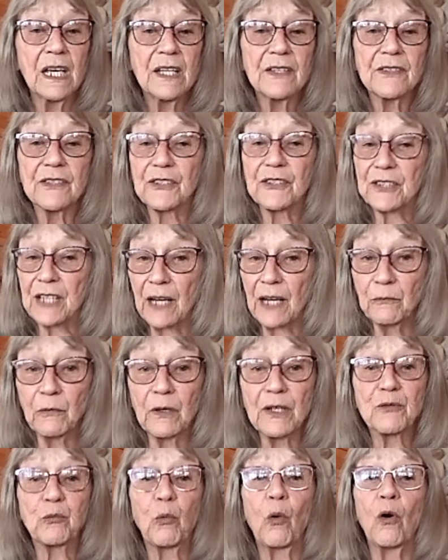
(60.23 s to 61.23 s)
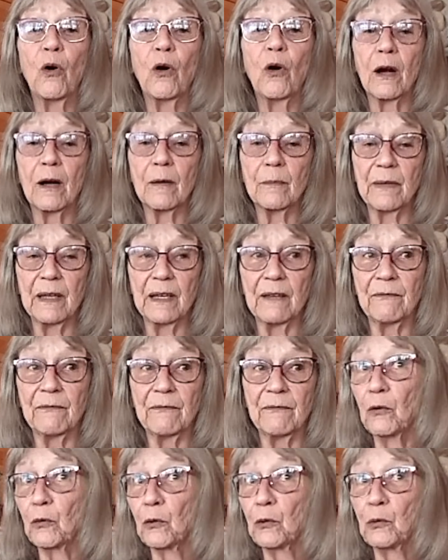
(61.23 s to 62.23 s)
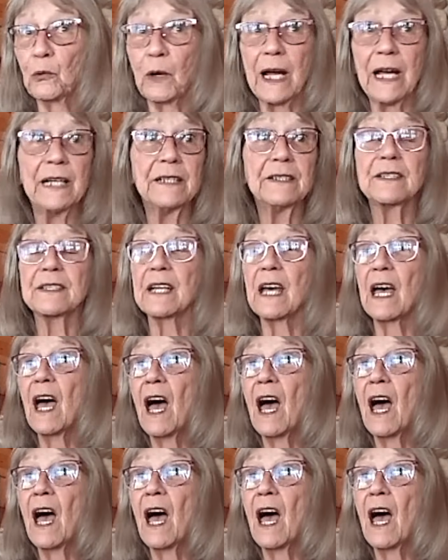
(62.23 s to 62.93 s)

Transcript: The sun was warm. It felt great.